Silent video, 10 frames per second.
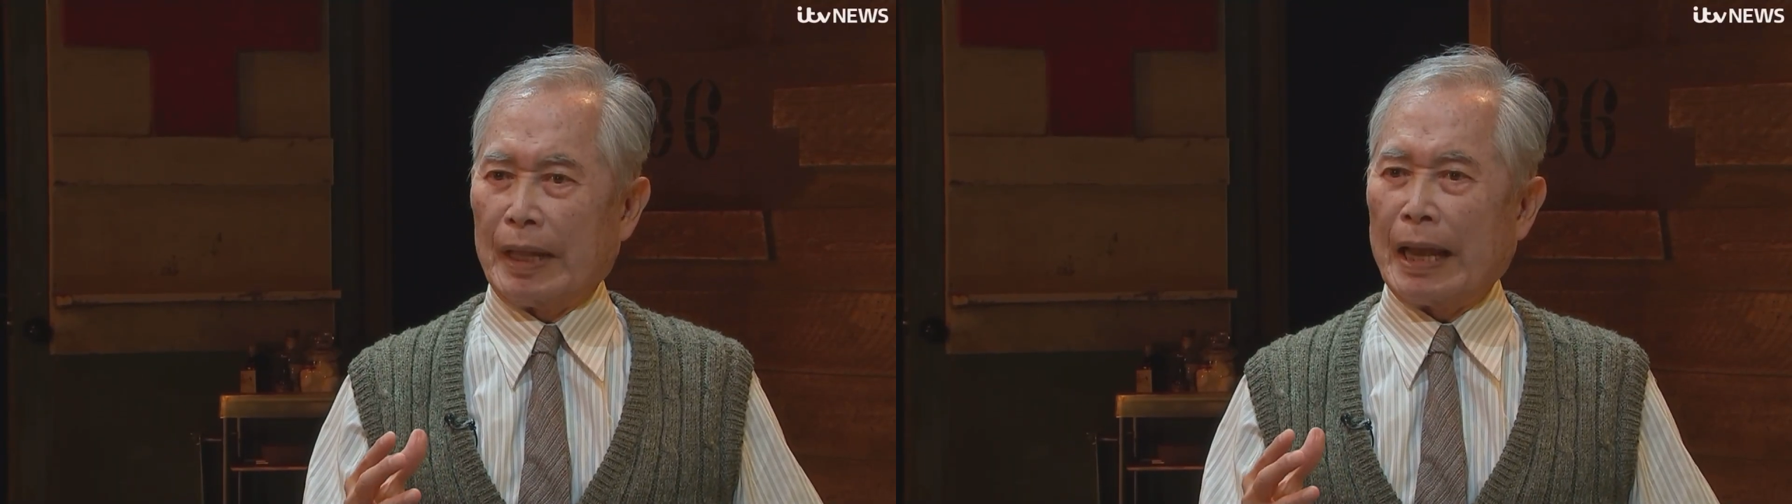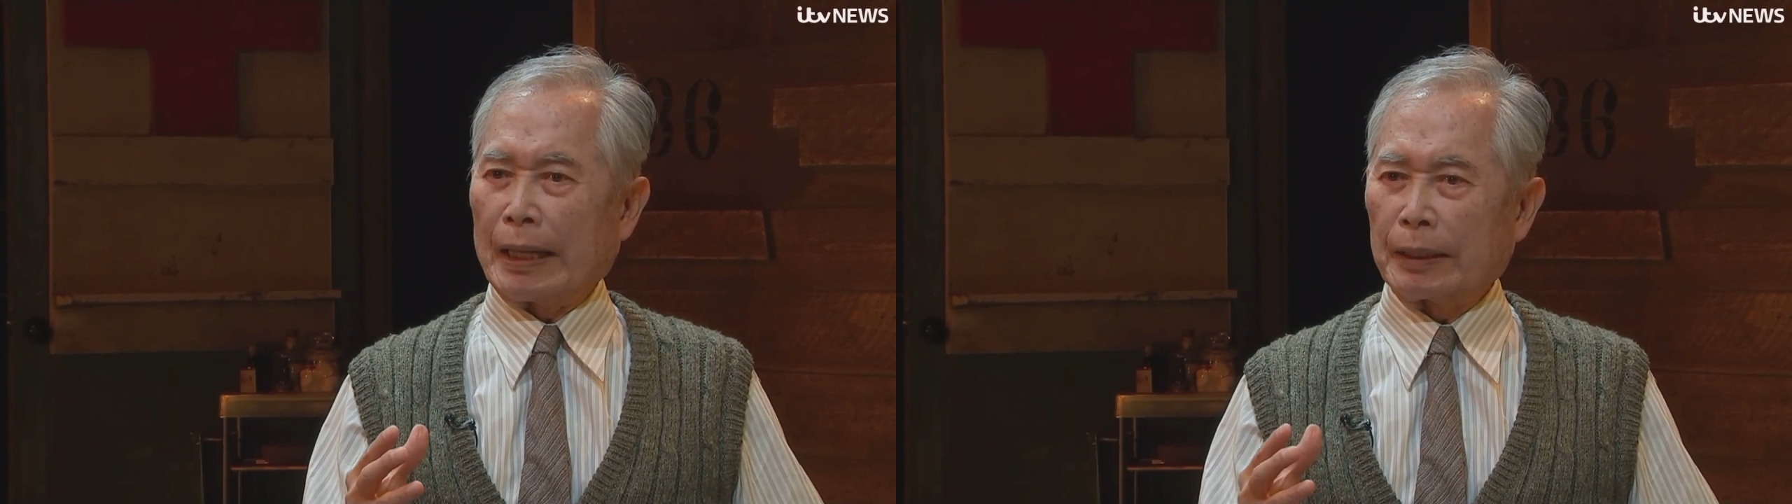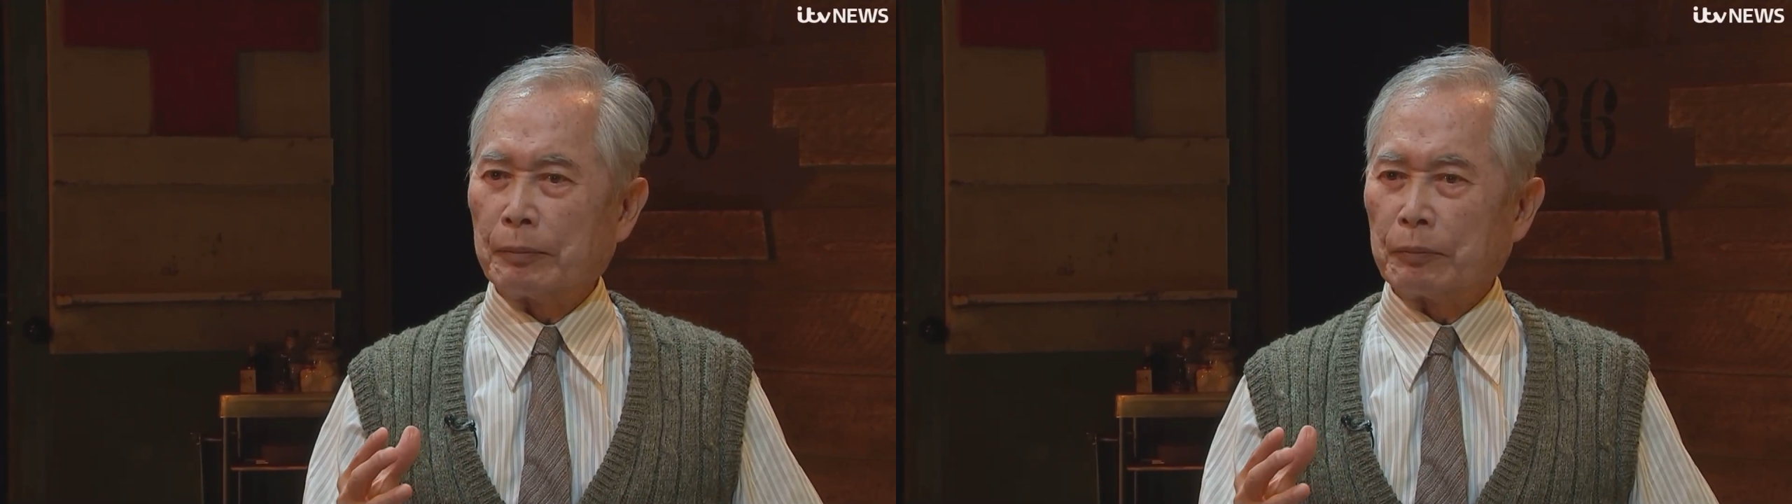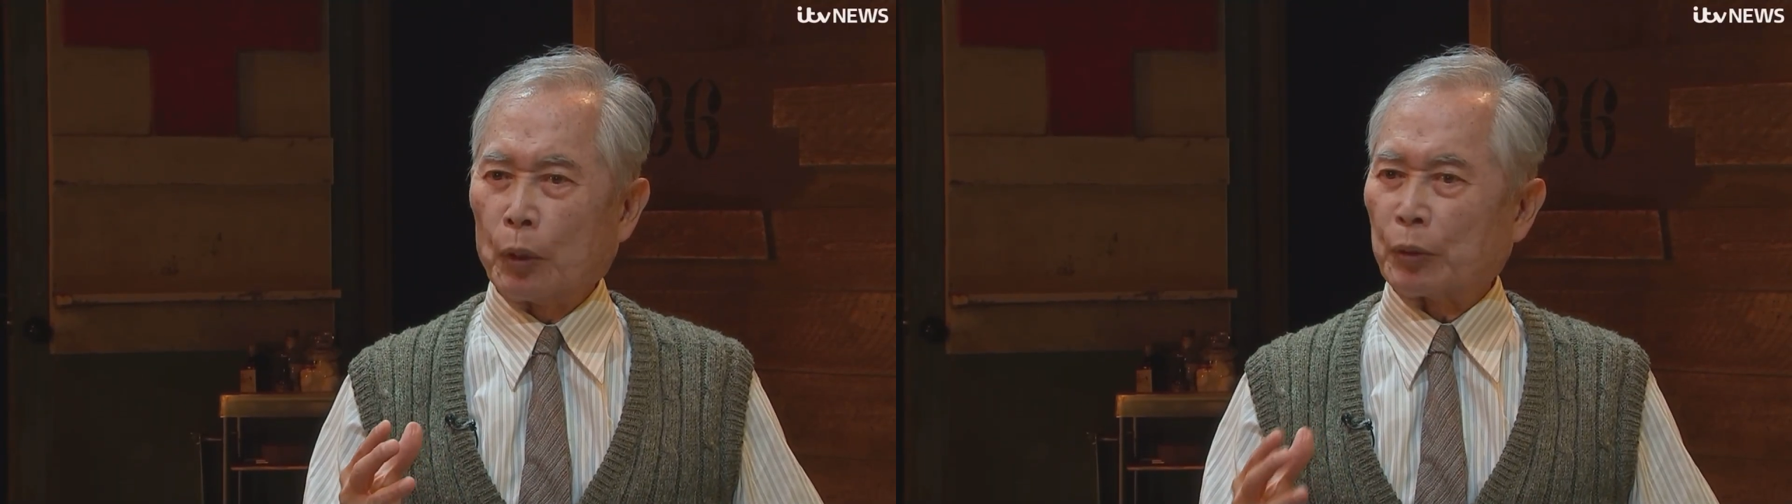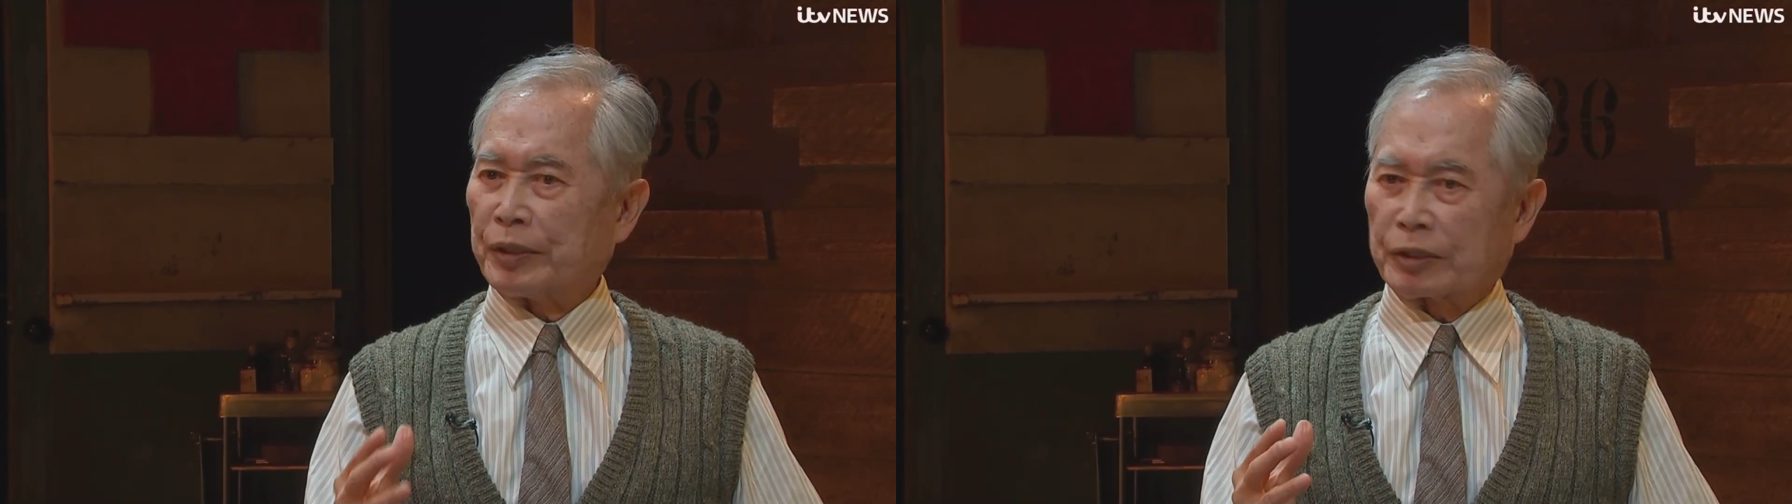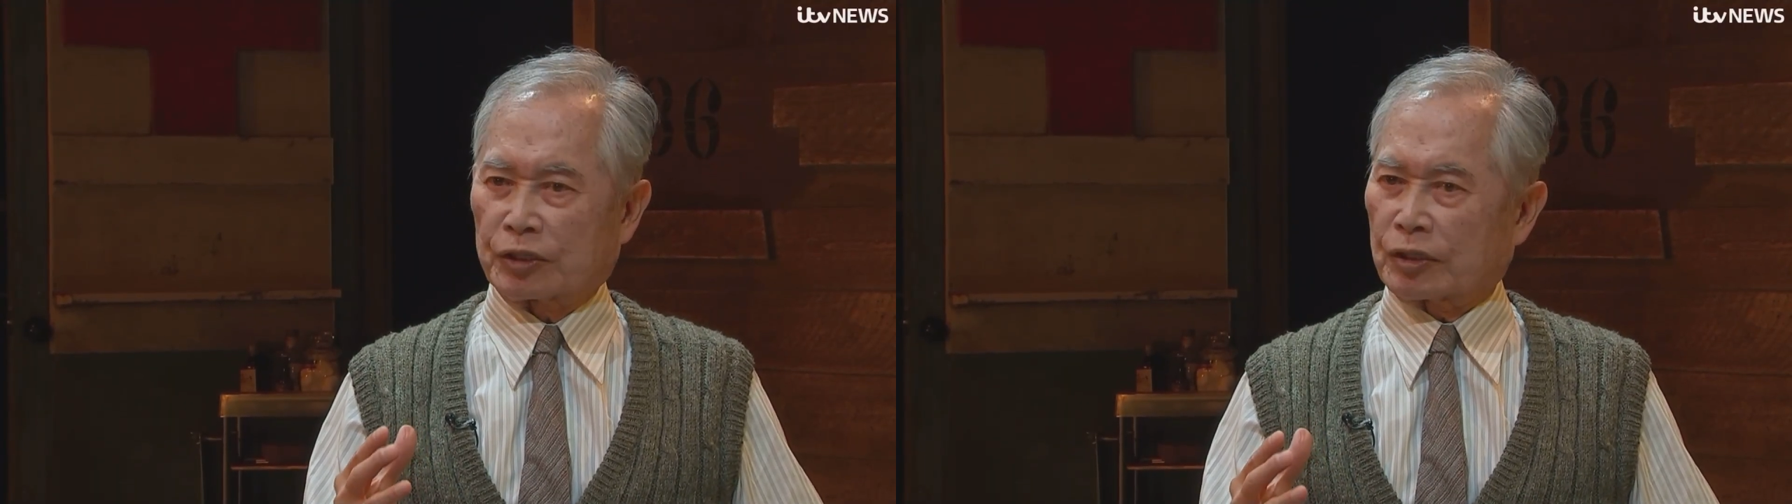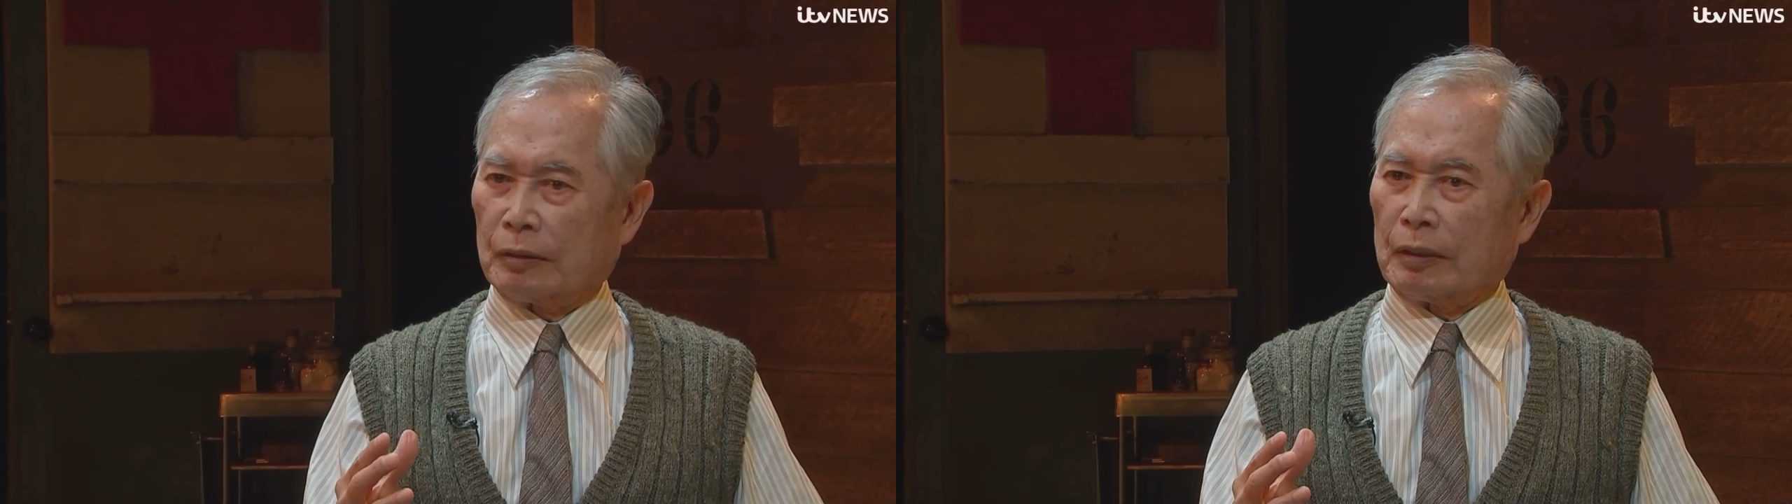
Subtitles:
and both its